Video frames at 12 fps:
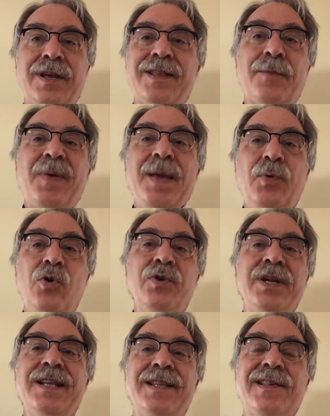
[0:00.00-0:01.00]
the people
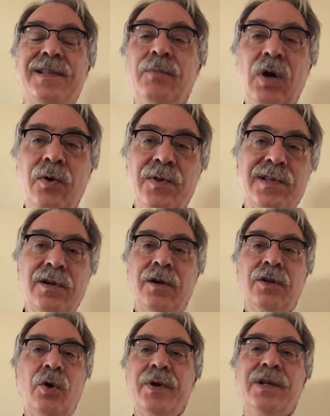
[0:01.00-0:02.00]
who need this the most,
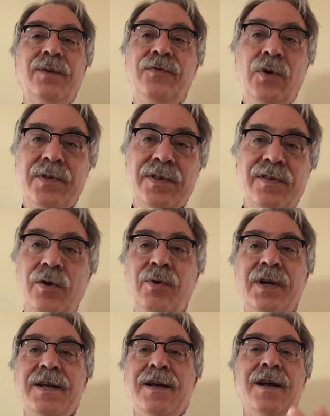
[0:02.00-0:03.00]
are low-income folks and
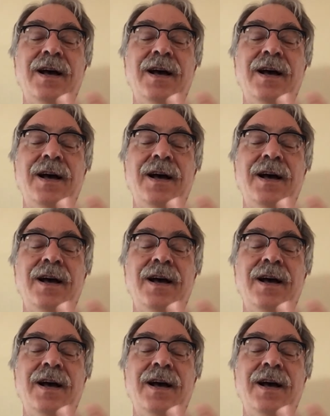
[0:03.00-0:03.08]
so on,